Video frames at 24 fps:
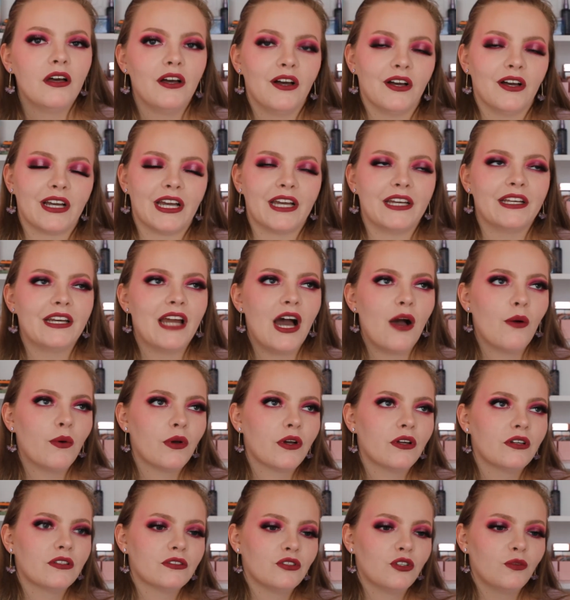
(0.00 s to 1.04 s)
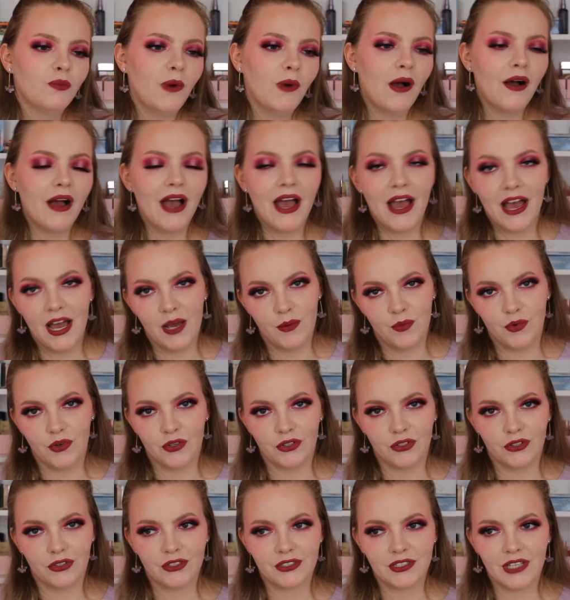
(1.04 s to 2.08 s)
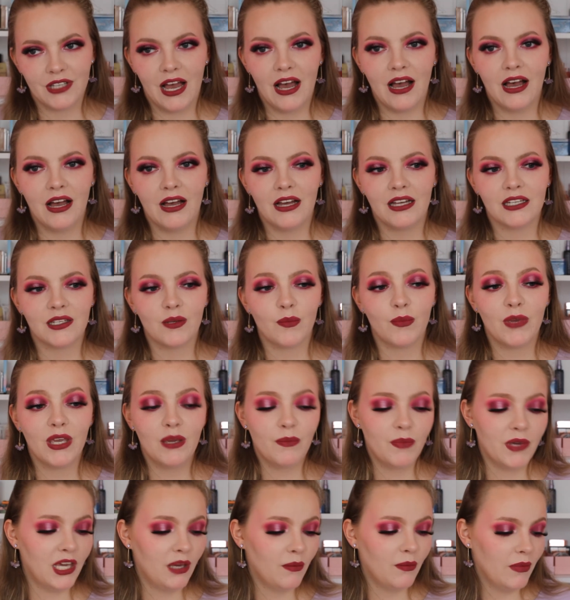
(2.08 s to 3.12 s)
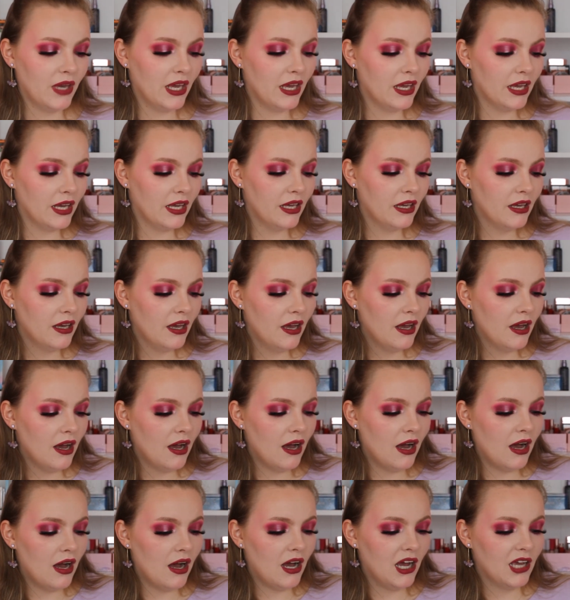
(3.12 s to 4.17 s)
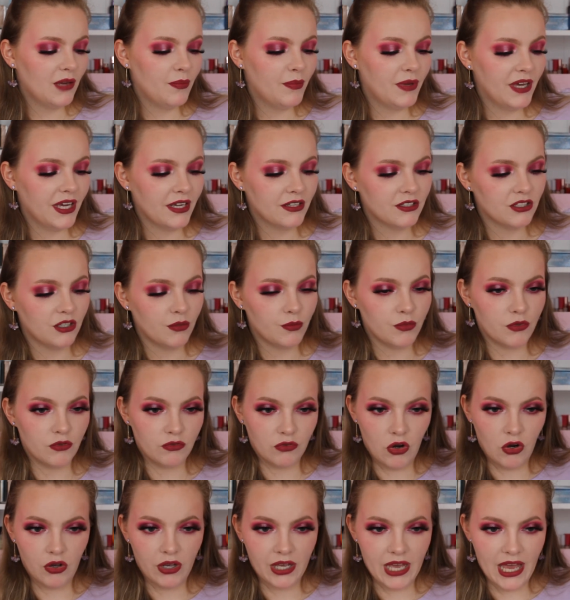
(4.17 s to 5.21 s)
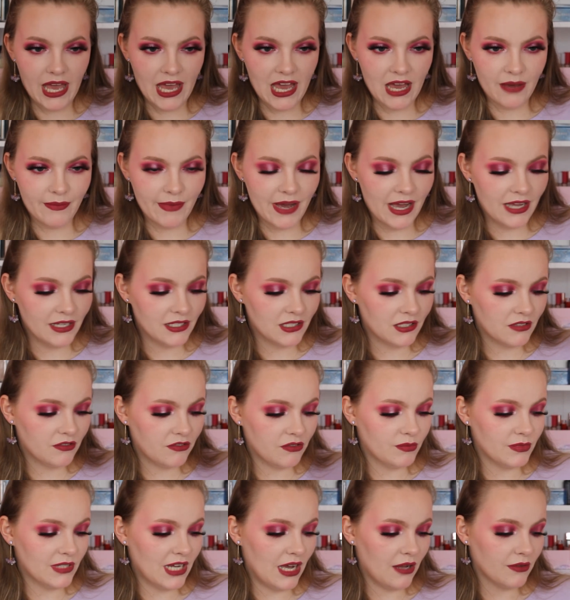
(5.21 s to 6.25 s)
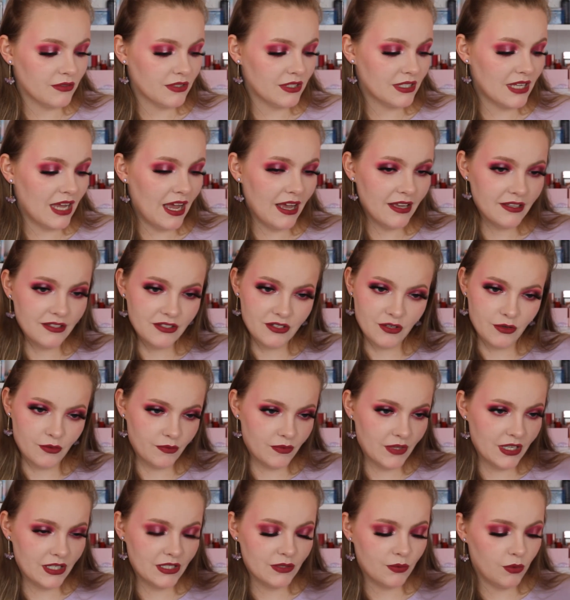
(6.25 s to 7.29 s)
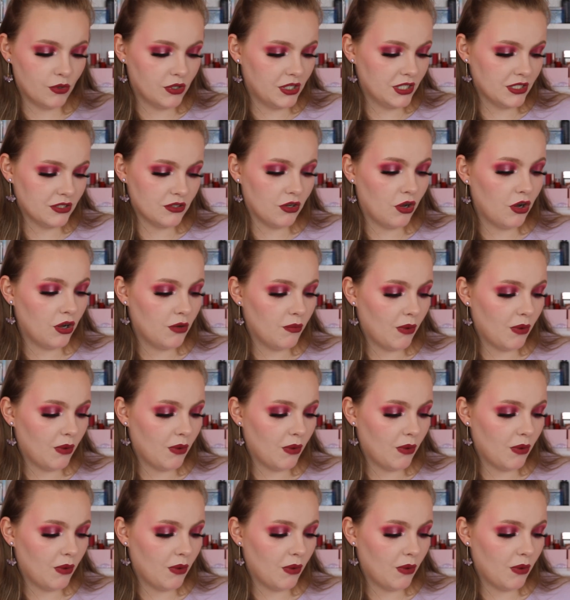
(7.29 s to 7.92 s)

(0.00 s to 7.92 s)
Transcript: Okay, now we're going to talk about hair products, and me being me, I picked up the wrong hair mask from downstairs, so this one is not in